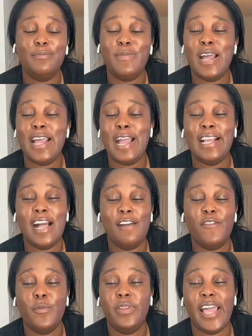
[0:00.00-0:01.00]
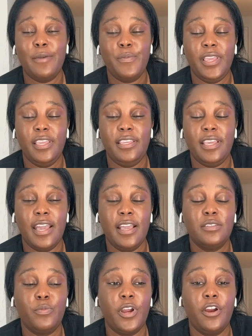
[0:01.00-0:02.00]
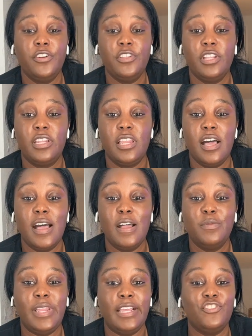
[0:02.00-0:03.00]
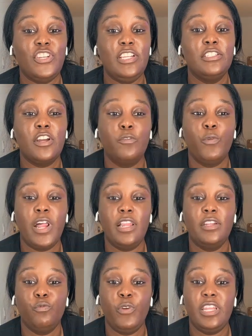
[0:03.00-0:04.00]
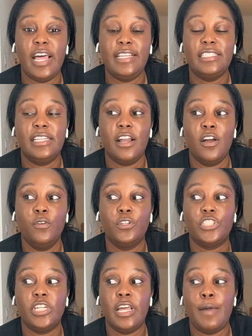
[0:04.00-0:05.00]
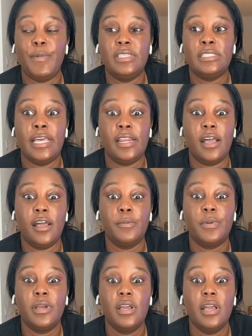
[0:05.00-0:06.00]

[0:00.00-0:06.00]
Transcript: My icon from Blackpink. Yes, bringing her to the club. Like she just started re realizing, like, oh shit, I've been set up.